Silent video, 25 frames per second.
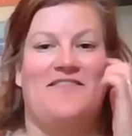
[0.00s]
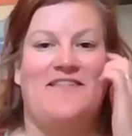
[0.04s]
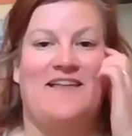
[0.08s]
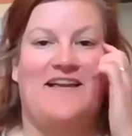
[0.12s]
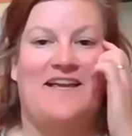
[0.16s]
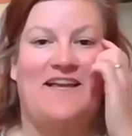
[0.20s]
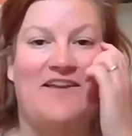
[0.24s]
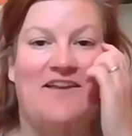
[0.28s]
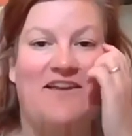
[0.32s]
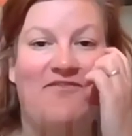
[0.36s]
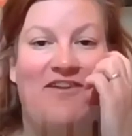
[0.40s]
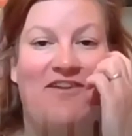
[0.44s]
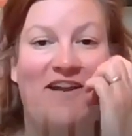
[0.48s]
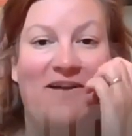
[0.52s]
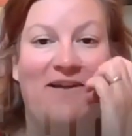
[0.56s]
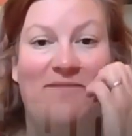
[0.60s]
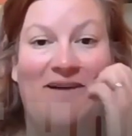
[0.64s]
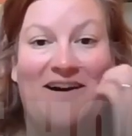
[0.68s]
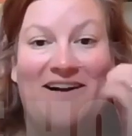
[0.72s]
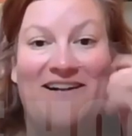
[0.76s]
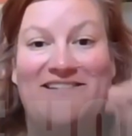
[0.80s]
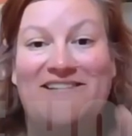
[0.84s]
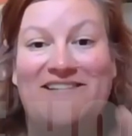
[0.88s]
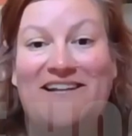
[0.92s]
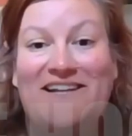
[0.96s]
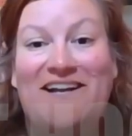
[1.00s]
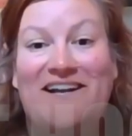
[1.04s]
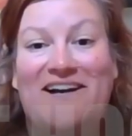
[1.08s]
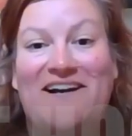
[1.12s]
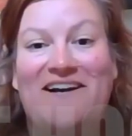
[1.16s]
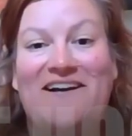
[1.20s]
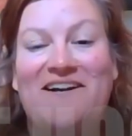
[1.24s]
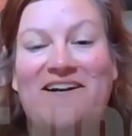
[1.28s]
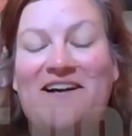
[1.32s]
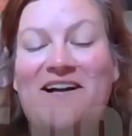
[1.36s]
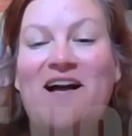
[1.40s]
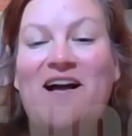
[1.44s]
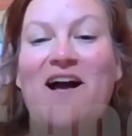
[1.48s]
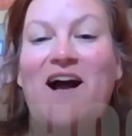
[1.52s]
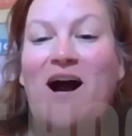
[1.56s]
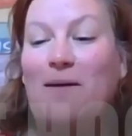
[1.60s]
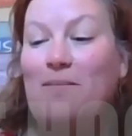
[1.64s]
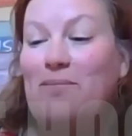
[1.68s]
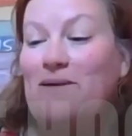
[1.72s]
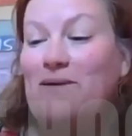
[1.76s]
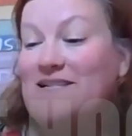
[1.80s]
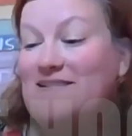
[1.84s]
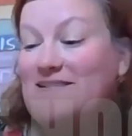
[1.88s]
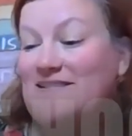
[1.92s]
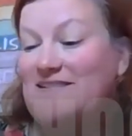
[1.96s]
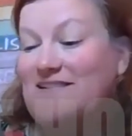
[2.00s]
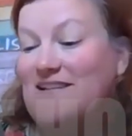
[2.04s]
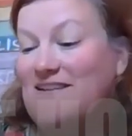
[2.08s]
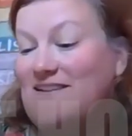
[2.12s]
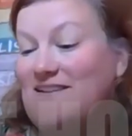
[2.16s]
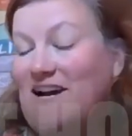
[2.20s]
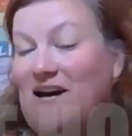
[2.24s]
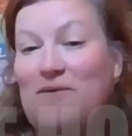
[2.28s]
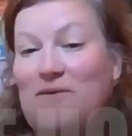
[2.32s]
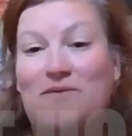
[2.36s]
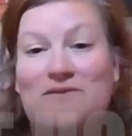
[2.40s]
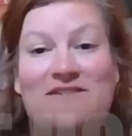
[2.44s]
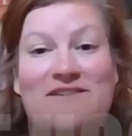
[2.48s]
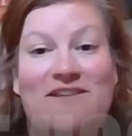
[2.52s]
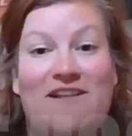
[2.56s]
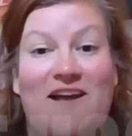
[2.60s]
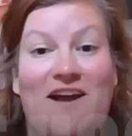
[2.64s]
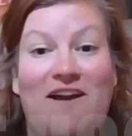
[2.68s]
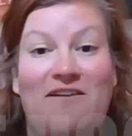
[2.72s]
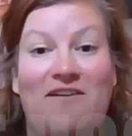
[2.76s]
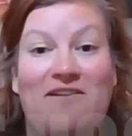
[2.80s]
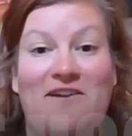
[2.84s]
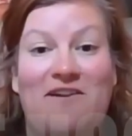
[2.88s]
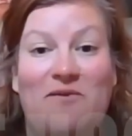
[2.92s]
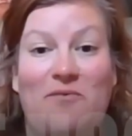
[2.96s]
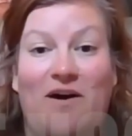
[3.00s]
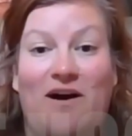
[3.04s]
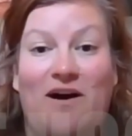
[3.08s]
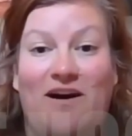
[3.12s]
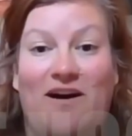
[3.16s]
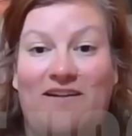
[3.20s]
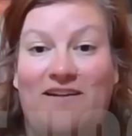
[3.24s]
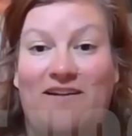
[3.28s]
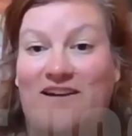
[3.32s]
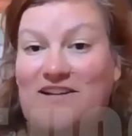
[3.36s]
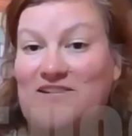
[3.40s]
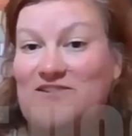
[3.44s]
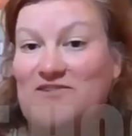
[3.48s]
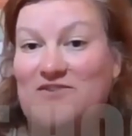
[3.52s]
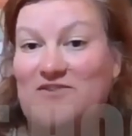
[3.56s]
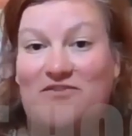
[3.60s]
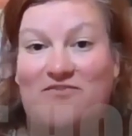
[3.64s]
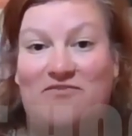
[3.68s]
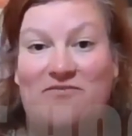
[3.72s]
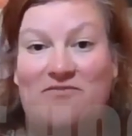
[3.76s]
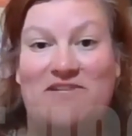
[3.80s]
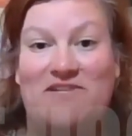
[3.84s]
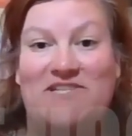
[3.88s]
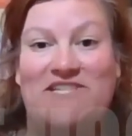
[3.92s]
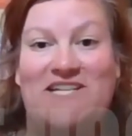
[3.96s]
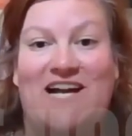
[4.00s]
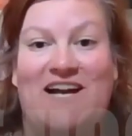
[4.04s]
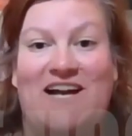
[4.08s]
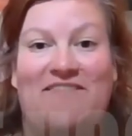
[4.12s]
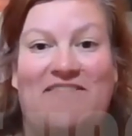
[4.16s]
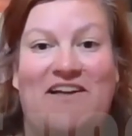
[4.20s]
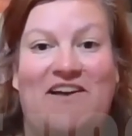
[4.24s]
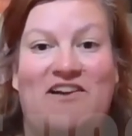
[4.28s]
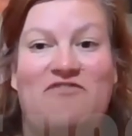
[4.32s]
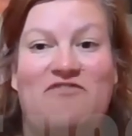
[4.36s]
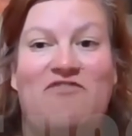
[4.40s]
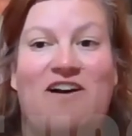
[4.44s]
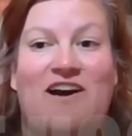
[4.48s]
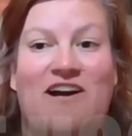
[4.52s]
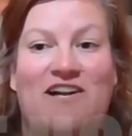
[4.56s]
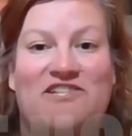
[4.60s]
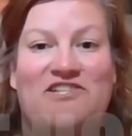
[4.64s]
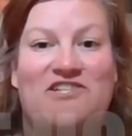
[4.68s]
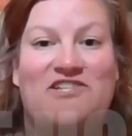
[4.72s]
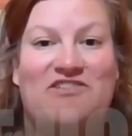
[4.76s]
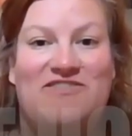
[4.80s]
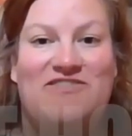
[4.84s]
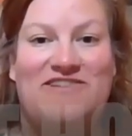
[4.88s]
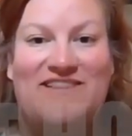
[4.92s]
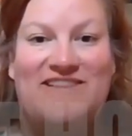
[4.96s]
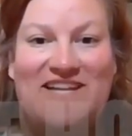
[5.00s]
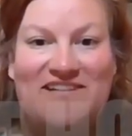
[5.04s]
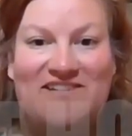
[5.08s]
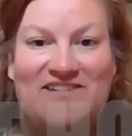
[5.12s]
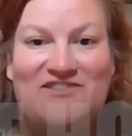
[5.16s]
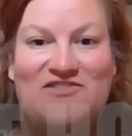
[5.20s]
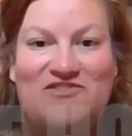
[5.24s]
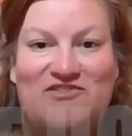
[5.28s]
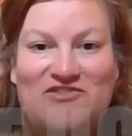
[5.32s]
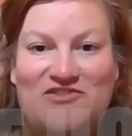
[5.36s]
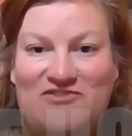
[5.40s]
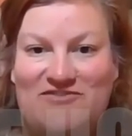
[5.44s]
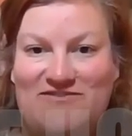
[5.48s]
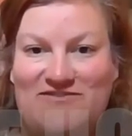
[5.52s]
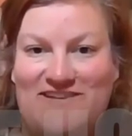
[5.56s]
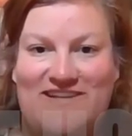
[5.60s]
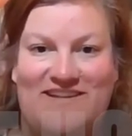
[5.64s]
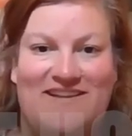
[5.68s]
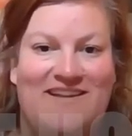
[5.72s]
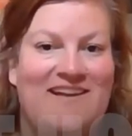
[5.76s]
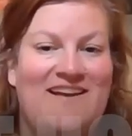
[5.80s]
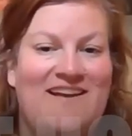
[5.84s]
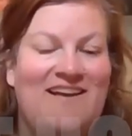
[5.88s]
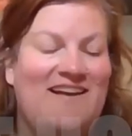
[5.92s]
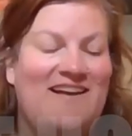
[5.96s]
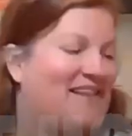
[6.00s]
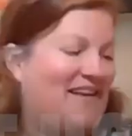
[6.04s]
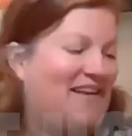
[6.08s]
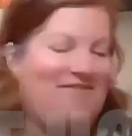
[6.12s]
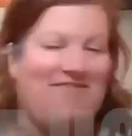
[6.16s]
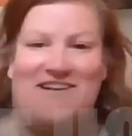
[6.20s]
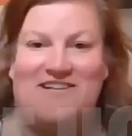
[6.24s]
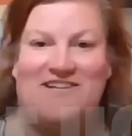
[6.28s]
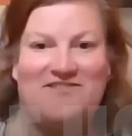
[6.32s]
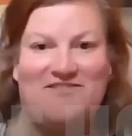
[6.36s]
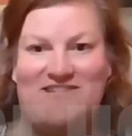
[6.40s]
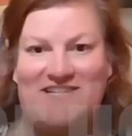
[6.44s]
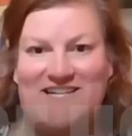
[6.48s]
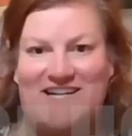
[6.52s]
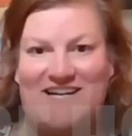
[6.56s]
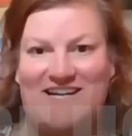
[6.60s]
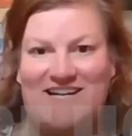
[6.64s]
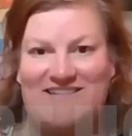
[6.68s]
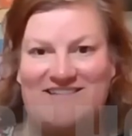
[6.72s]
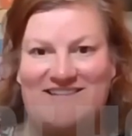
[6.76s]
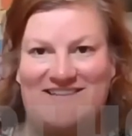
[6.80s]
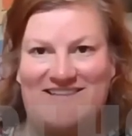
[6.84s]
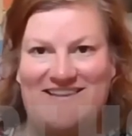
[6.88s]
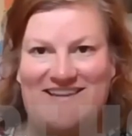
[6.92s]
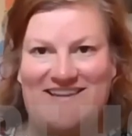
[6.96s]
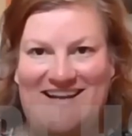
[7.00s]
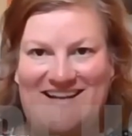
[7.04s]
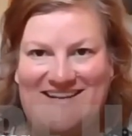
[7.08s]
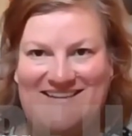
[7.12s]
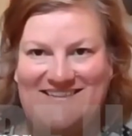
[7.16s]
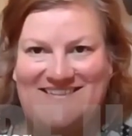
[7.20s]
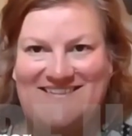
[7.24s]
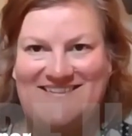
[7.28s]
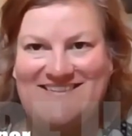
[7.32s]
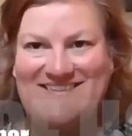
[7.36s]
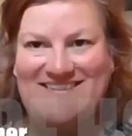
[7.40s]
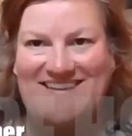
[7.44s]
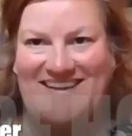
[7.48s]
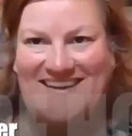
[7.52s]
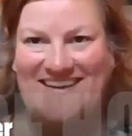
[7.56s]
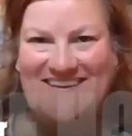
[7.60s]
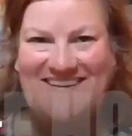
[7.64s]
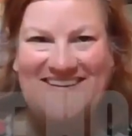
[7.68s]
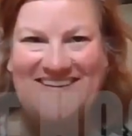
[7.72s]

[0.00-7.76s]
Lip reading: thank you very much. And I'm pleased to see that I wasn't the only one. I saw from the chat that cried during that story that Rachel shared at the end. So